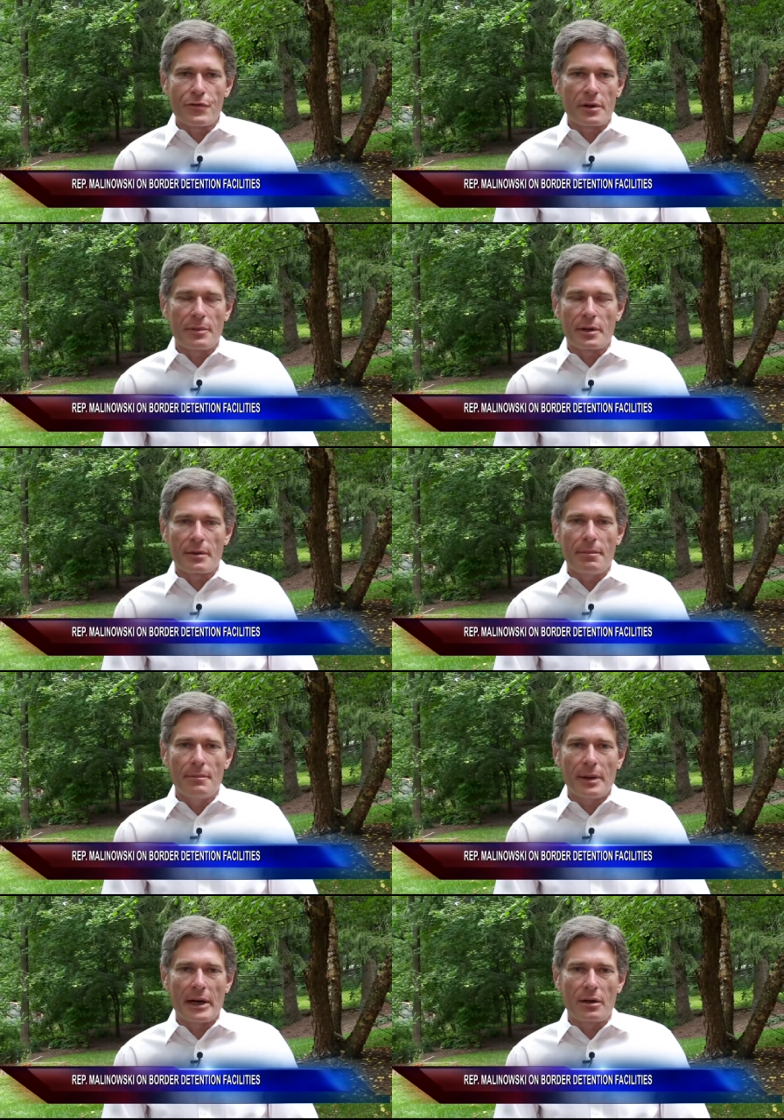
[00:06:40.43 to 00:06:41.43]
from their
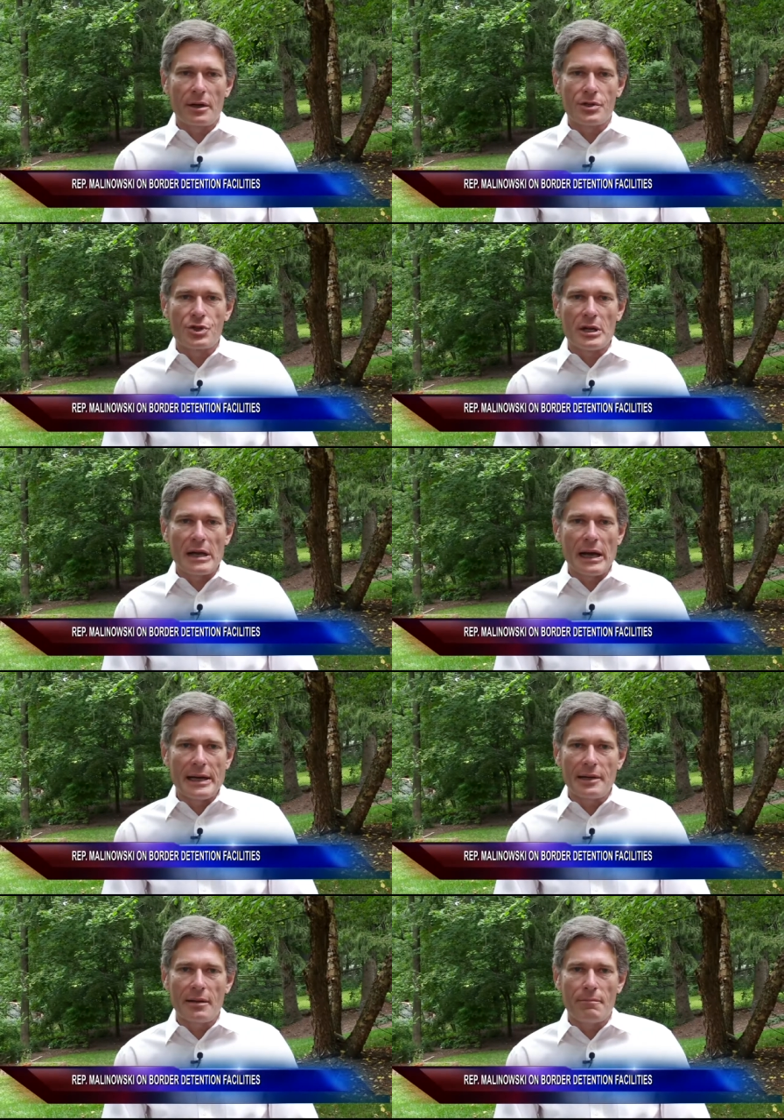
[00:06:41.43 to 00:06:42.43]
parents,
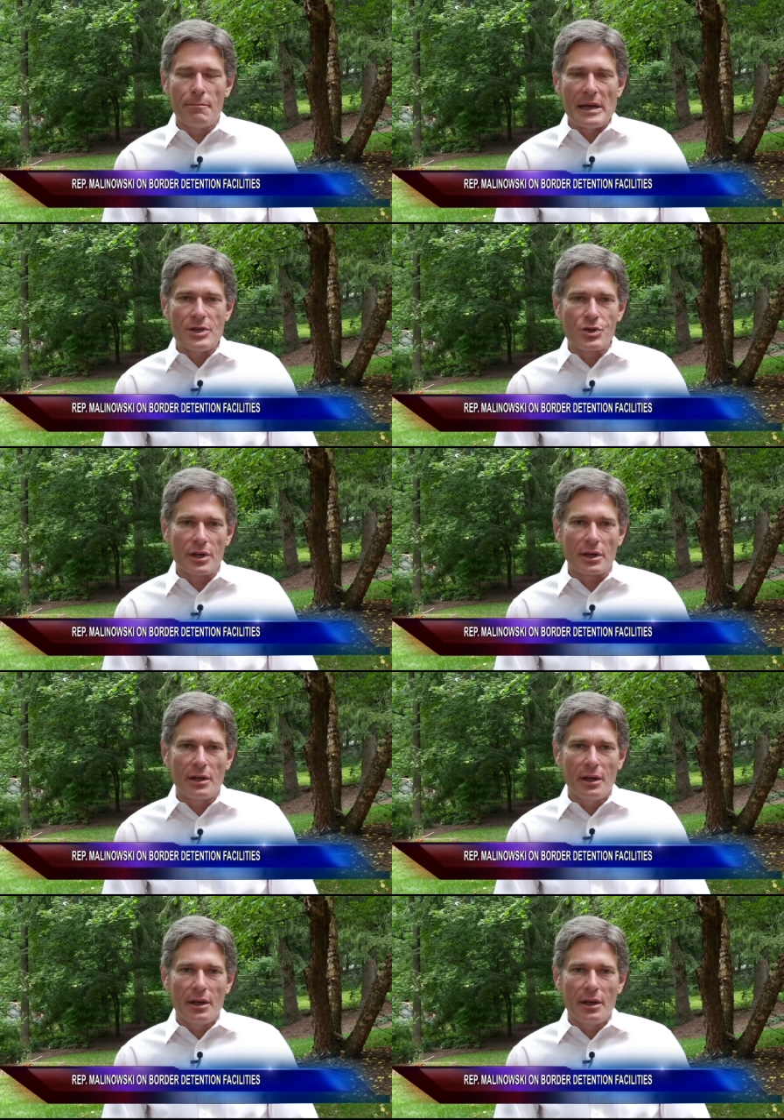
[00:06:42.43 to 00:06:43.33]
denying them basic